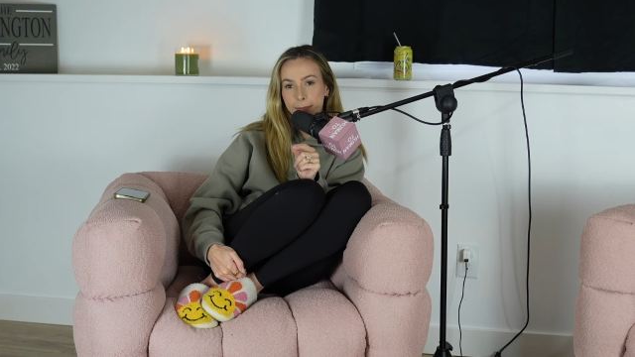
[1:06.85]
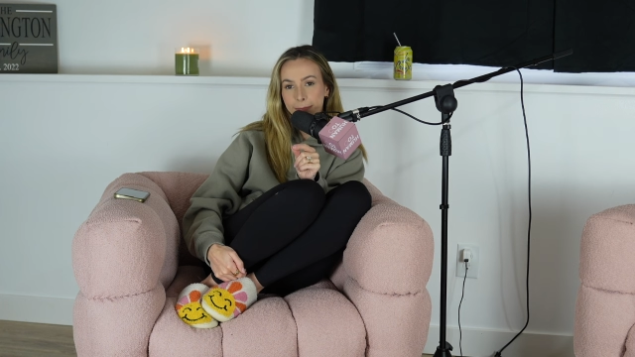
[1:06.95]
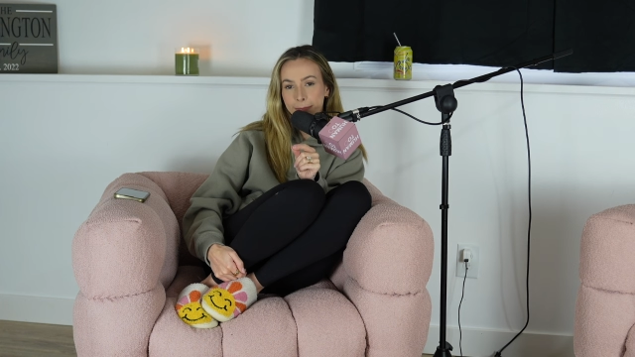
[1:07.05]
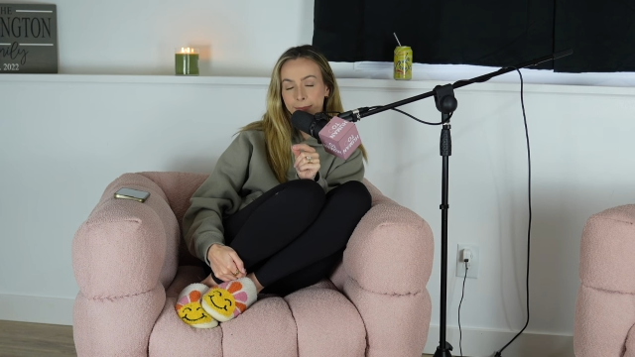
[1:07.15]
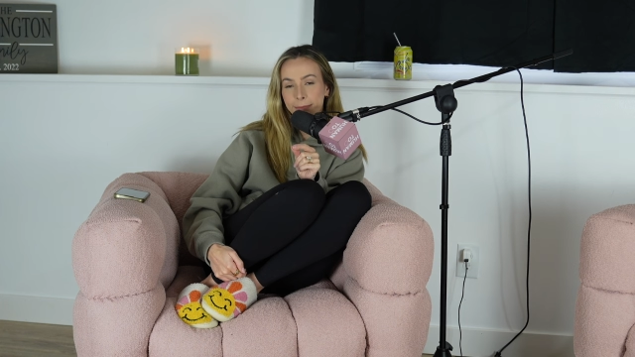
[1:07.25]

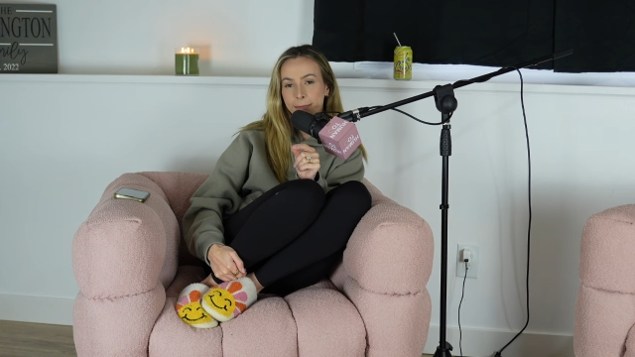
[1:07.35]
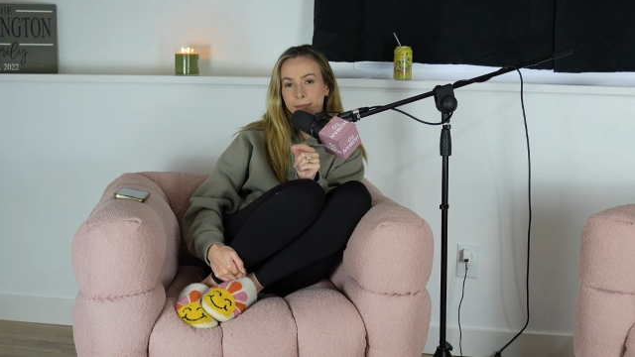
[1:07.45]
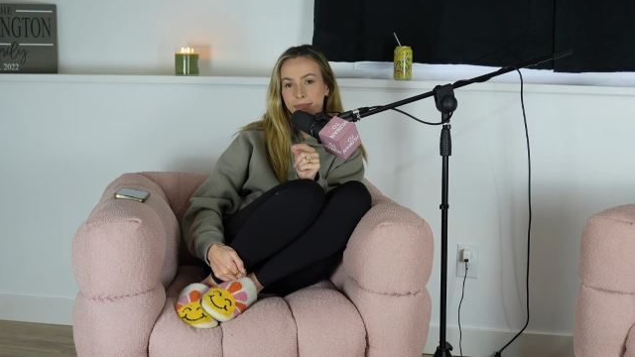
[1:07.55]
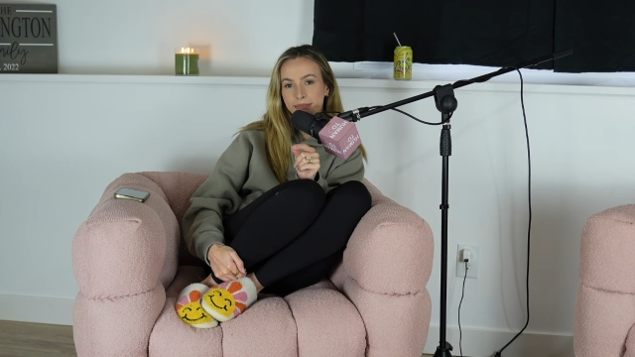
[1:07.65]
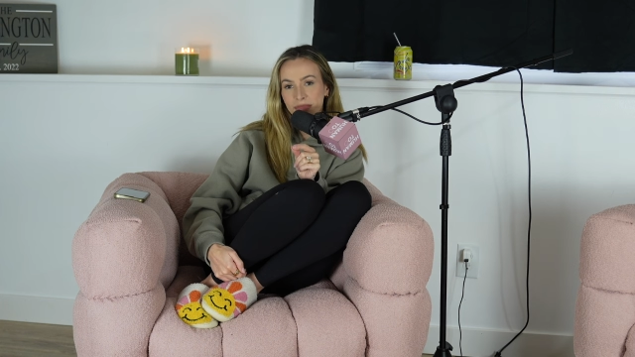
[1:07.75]

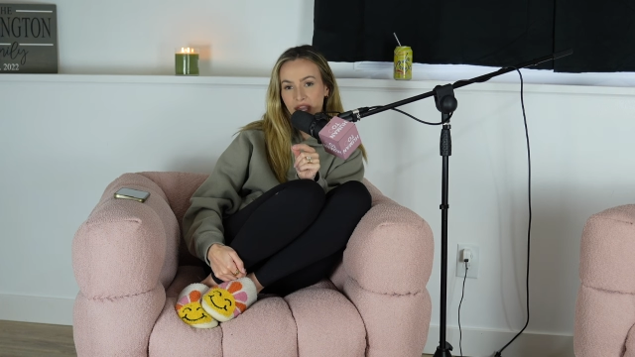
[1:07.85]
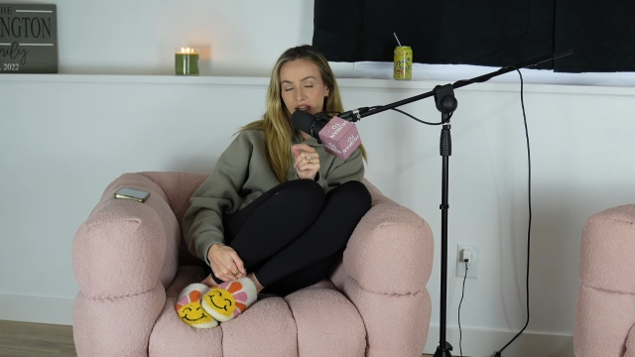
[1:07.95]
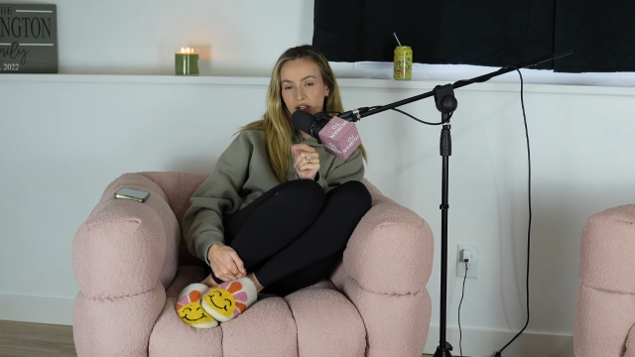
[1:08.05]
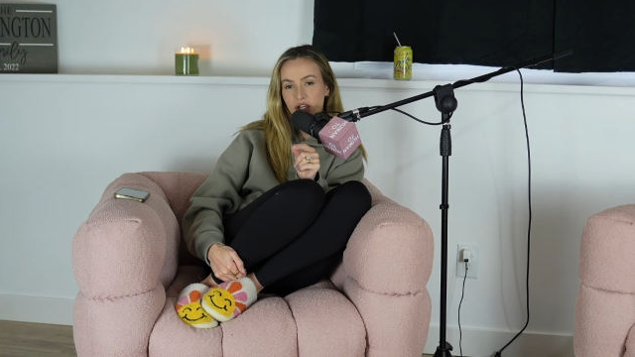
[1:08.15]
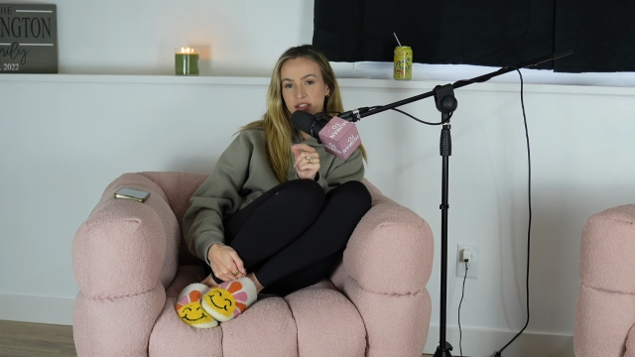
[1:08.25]
Mm-hmm that
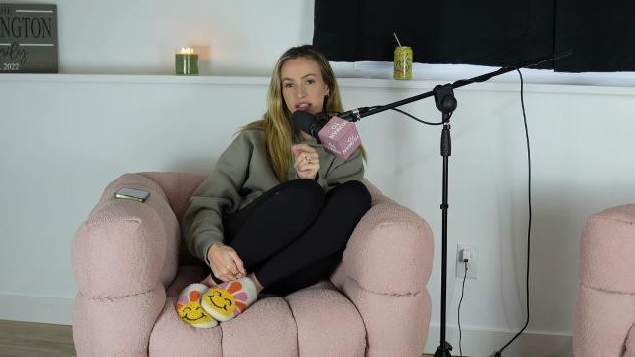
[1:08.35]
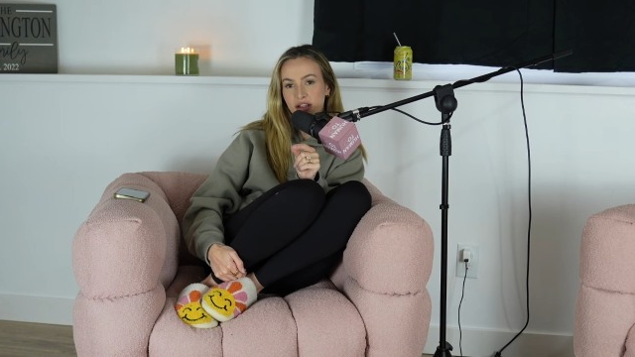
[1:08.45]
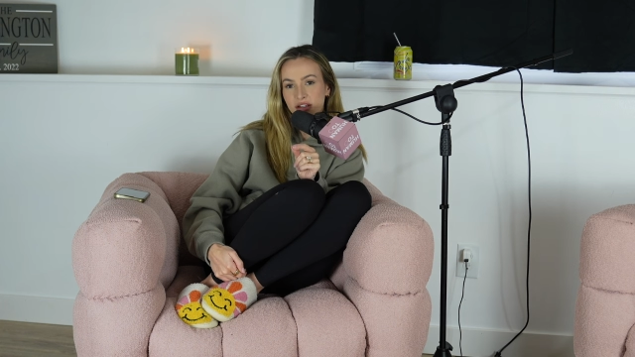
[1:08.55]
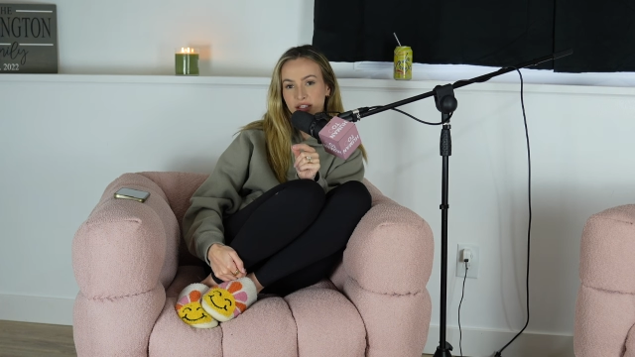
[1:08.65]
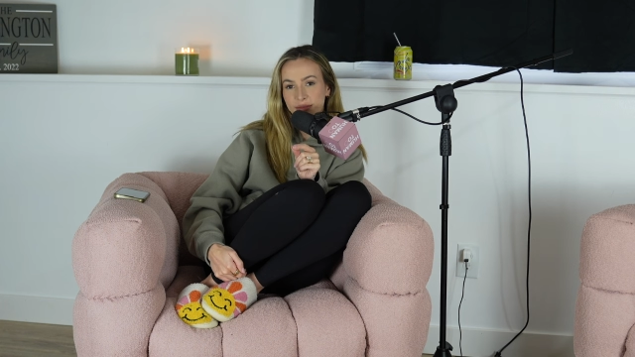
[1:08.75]
had content
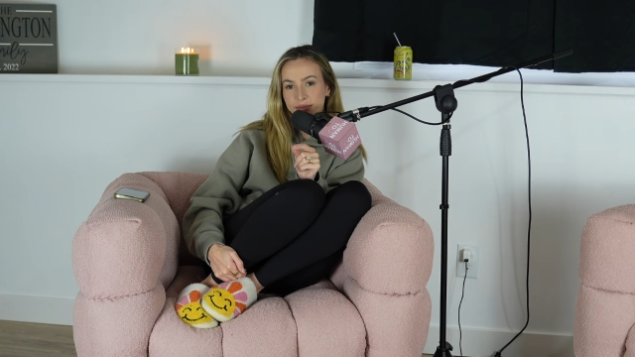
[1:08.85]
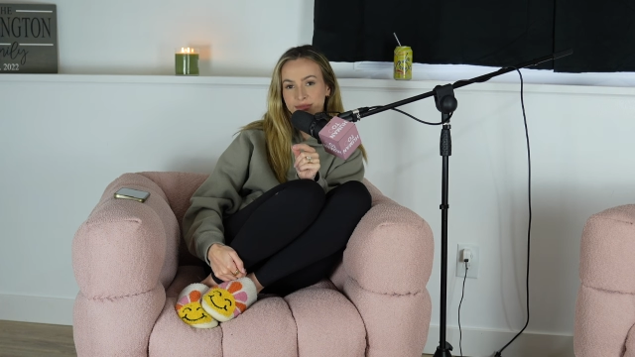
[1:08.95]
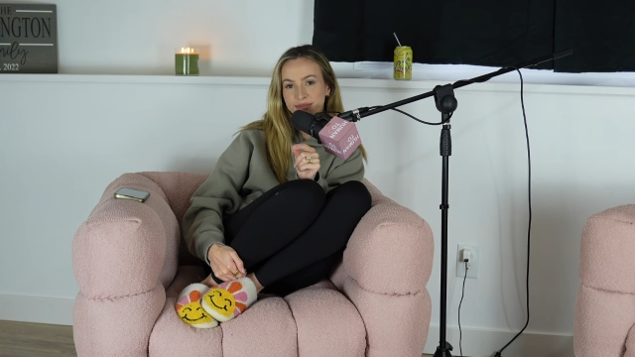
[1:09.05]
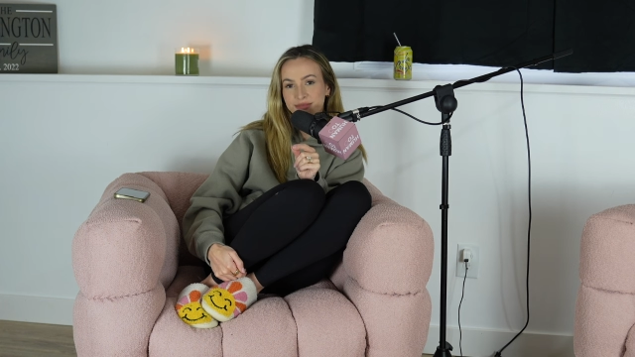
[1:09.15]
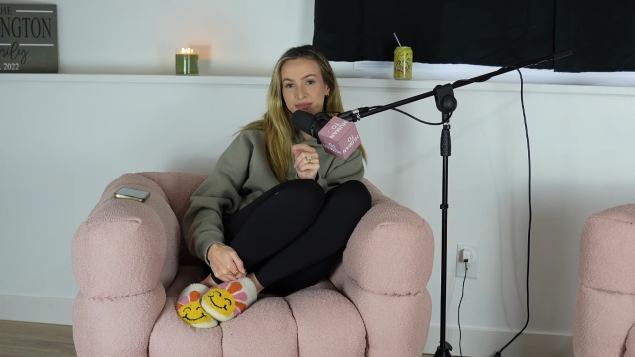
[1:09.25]
on it.
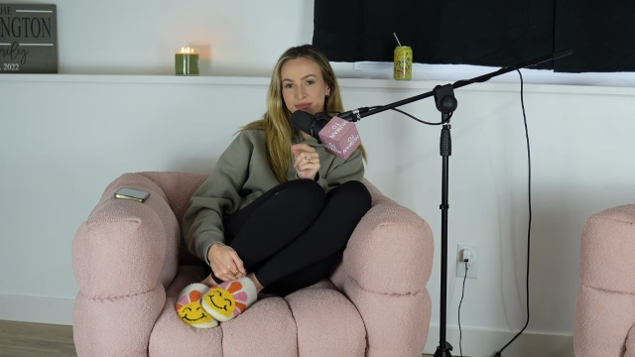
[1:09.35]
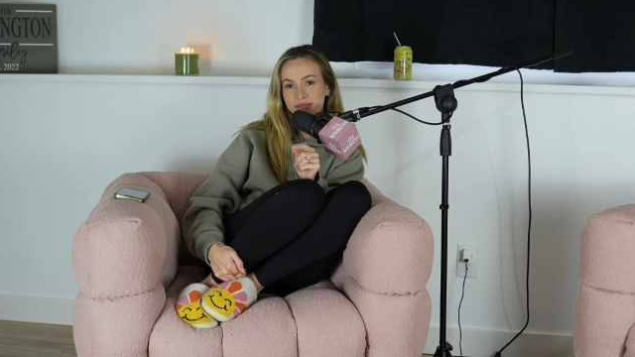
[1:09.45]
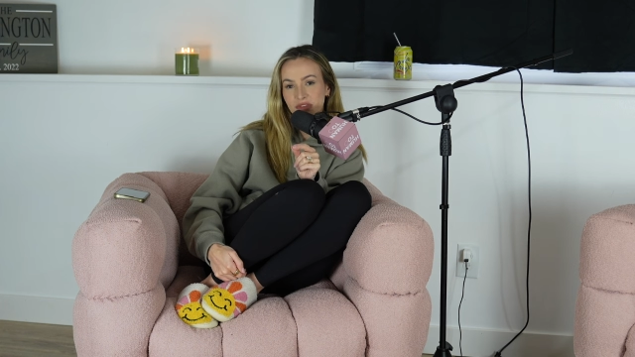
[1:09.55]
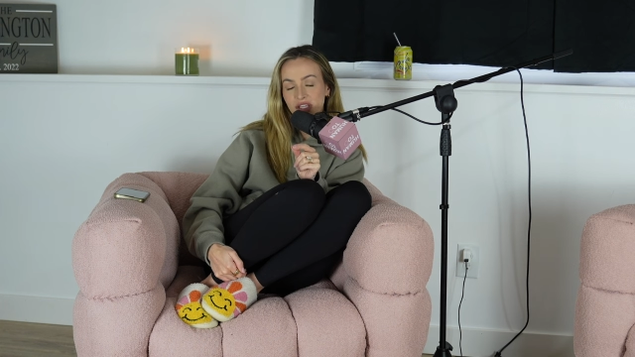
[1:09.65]
Mm-hmm.